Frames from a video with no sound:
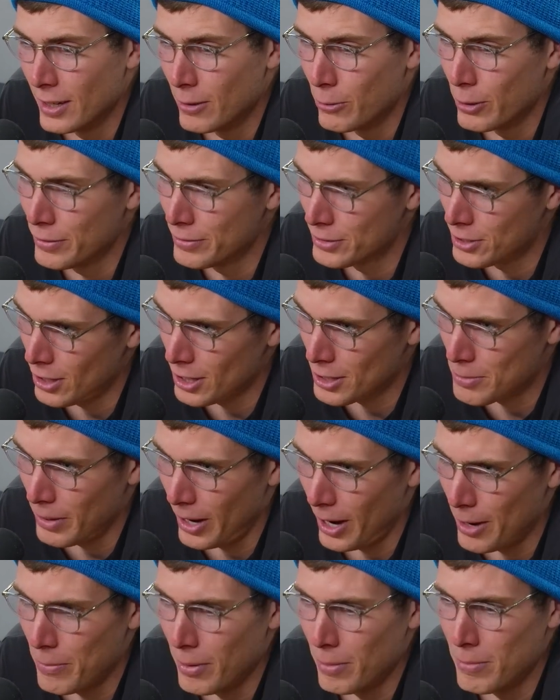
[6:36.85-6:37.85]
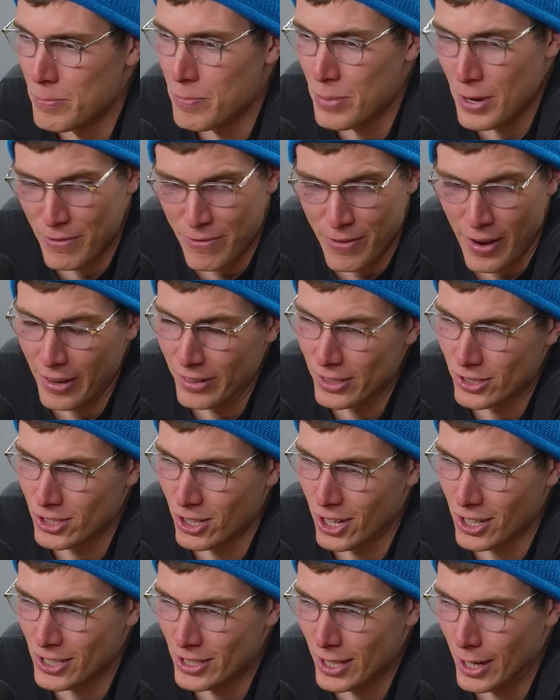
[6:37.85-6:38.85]
We haven't talked about it, but I'm a big fan of the
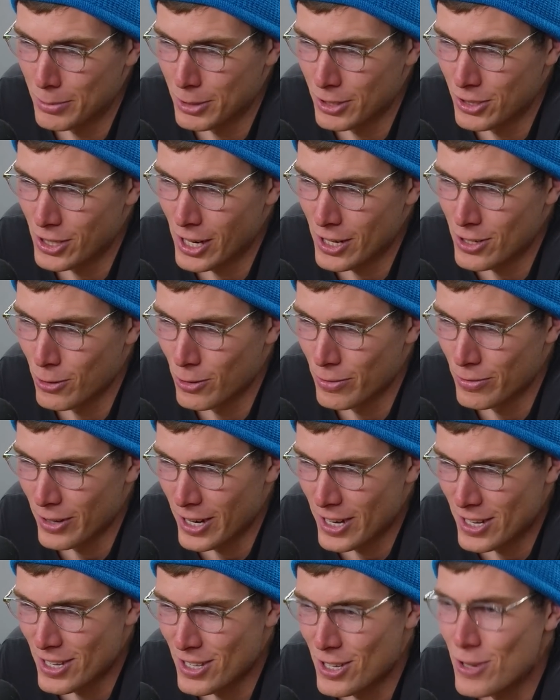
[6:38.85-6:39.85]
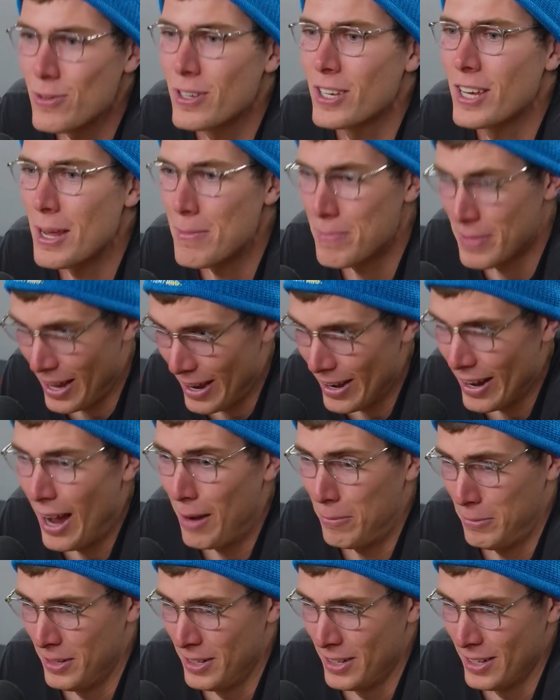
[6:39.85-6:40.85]
socks up. So Jason Horton-Francis, you keep that
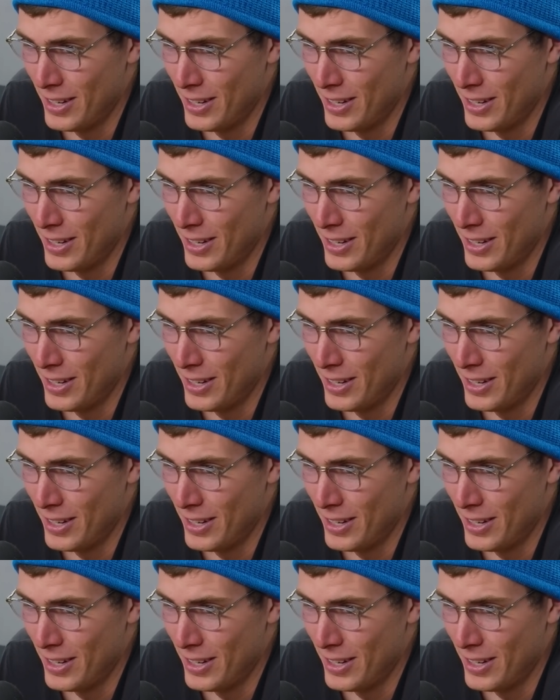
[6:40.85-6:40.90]
up.